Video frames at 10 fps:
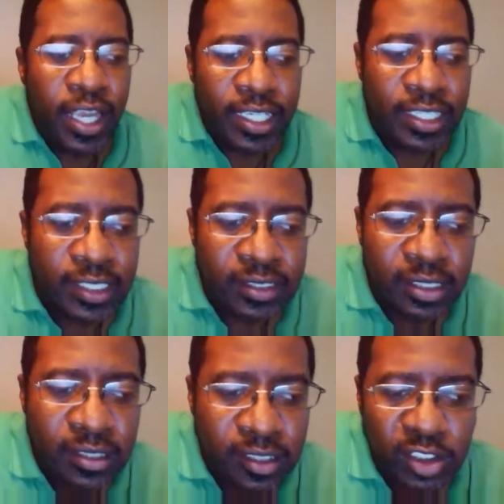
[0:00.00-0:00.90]
he
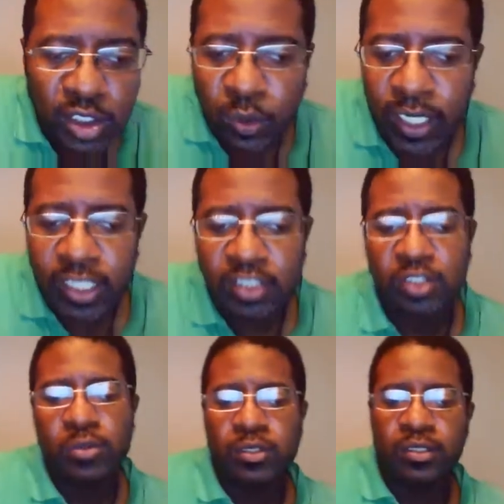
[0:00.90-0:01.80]
took a train
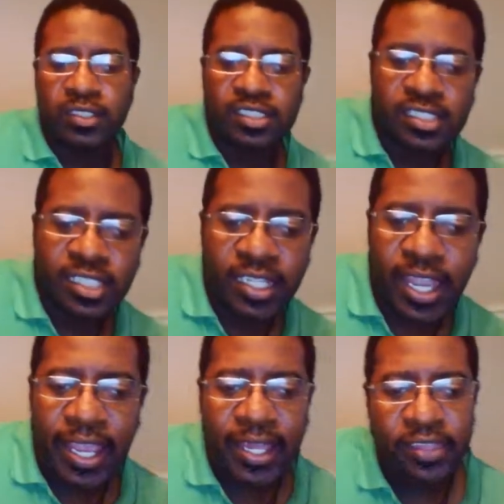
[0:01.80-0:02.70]
to another city
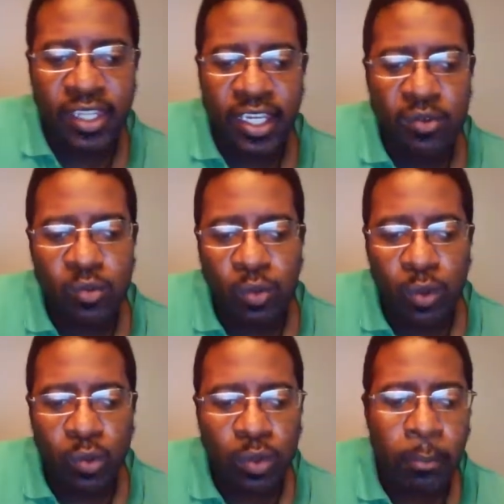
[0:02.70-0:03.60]
and then
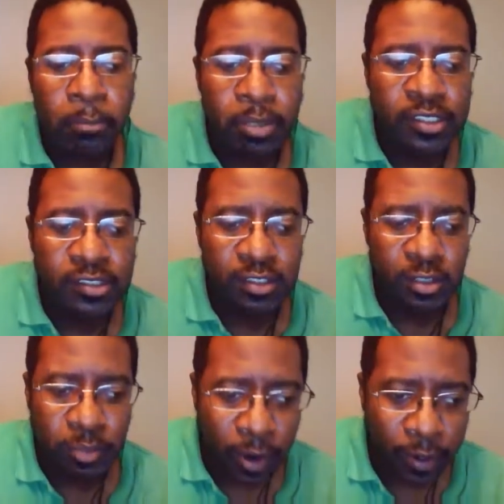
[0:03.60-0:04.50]
rode a bus to the
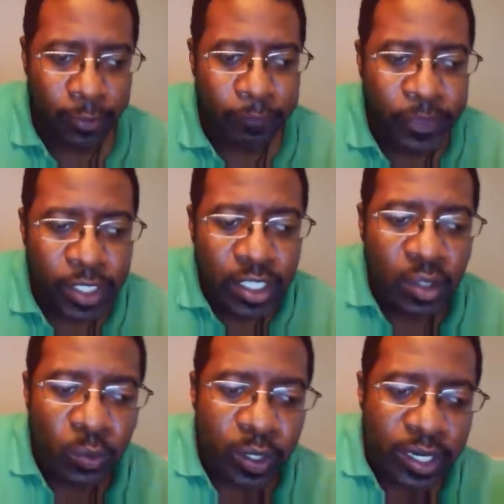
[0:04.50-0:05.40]
park
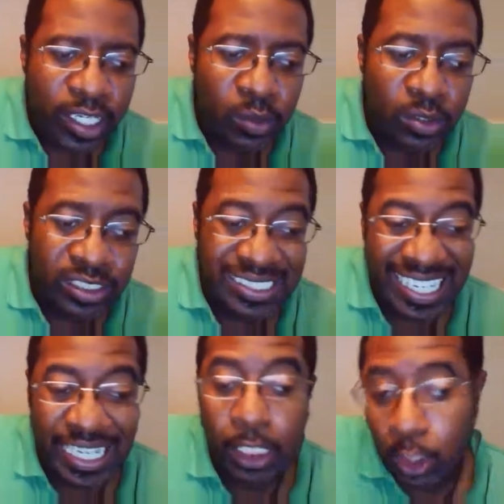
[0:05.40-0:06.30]
where he was
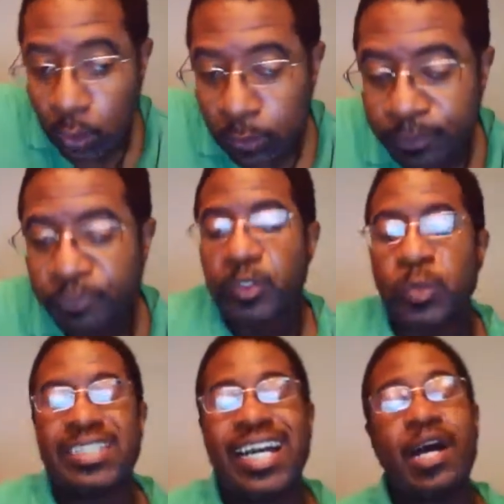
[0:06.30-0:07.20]
staying alone.
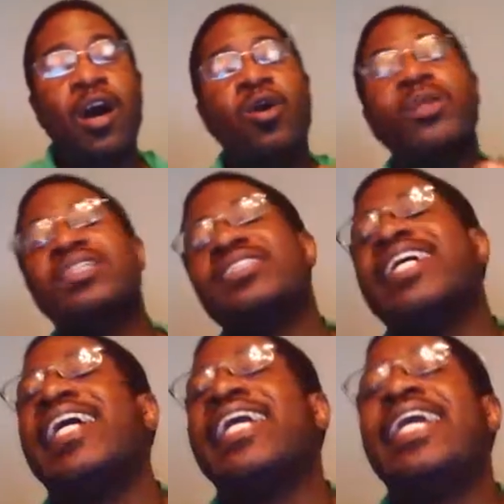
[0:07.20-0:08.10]
Which I always
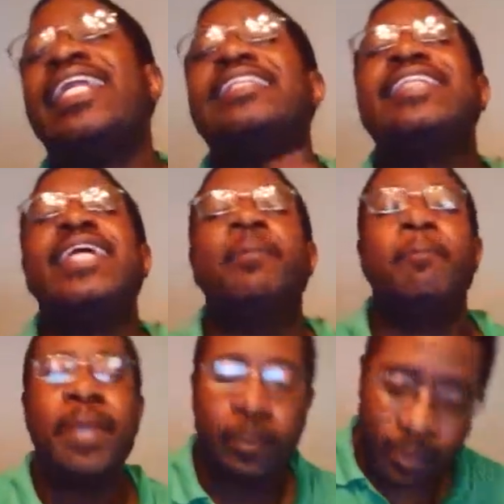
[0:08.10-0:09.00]
say, it is a
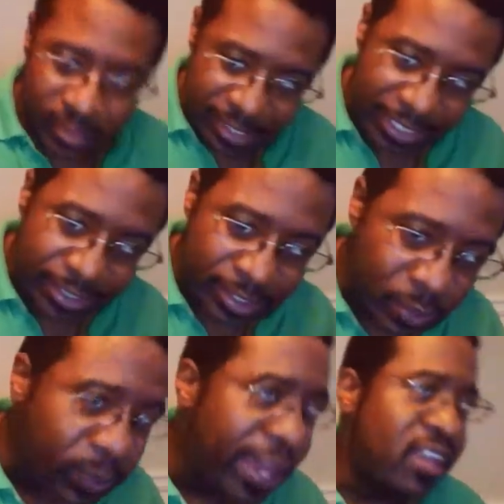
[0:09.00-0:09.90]
big mistake to
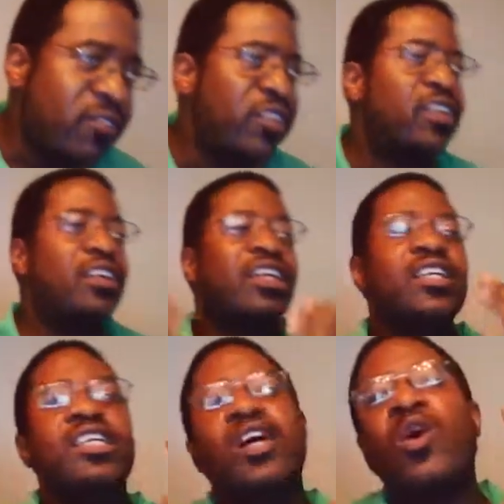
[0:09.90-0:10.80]
do that. If you're going to
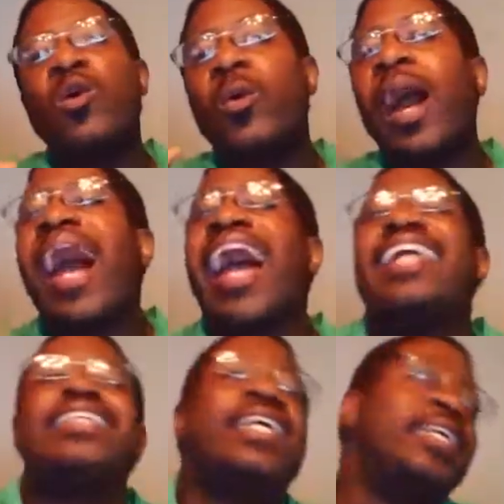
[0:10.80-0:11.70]
go
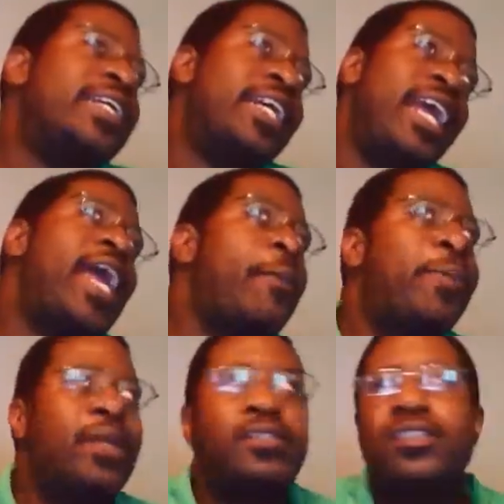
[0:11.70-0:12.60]
hiking,
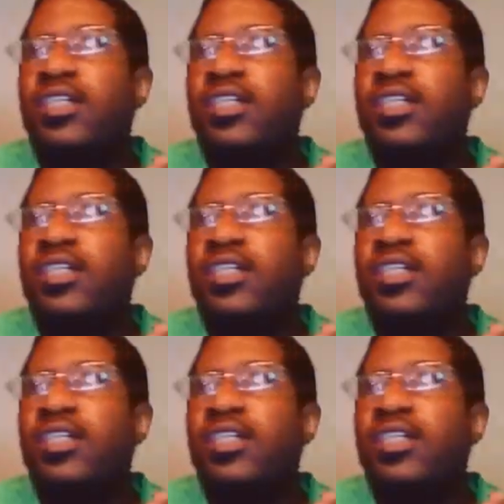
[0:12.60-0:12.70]
camping,